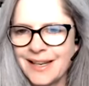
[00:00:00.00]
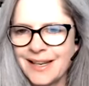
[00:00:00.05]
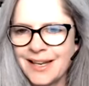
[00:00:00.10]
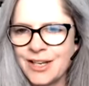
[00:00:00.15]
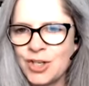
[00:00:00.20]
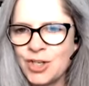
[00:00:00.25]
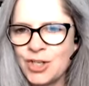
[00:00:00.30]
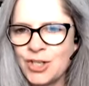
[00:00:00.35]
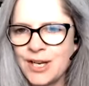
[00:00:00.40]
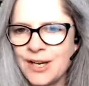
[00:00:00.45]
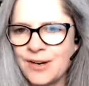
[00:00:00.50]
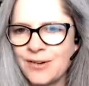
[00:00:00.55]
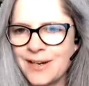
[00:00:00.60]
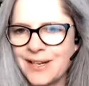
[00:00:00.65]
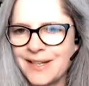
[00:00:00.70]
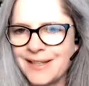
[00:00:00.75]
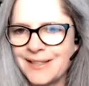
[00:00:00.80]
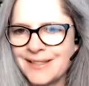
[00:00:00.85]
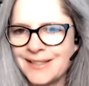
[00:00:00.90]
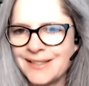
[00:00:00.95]
and
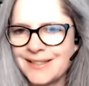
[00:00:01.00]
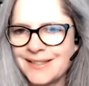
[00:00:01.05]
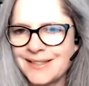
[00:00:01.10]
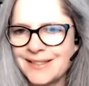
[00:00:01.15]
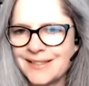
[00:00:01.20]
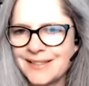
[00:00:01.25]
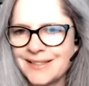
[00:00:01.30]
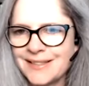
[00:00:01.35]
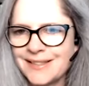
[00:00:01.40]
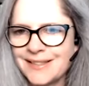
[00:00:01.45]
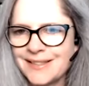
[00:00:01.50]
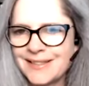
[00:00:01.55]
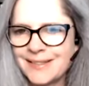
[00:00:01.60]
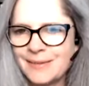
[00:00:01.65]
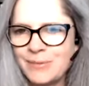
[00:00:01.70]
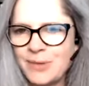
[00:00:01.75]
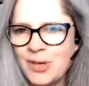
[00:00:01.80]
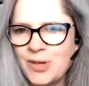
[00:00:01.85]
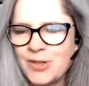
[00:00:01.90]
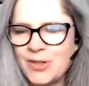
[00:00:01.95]
sharings,
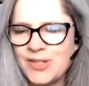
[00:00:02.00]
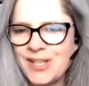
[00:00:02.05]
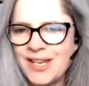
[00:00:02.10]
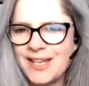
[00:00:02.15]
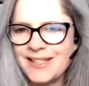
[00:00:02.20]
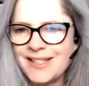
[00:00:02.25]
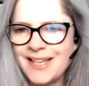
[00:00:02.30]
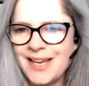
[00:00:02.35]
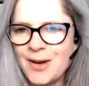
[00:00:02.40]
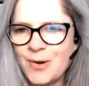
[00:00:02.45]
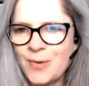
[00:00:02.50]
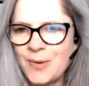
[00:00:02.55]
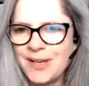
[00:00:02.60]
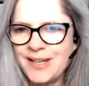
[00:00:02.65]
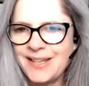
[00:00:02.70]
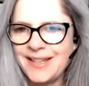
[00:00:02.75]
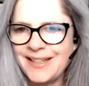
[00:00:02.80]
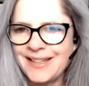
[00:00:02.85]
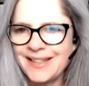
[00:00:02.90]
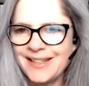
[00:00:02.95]
because that's how
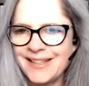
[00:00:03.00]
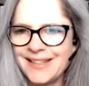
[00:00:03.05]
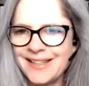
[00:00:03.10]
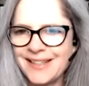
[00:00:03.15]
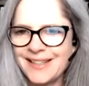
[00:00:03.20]
we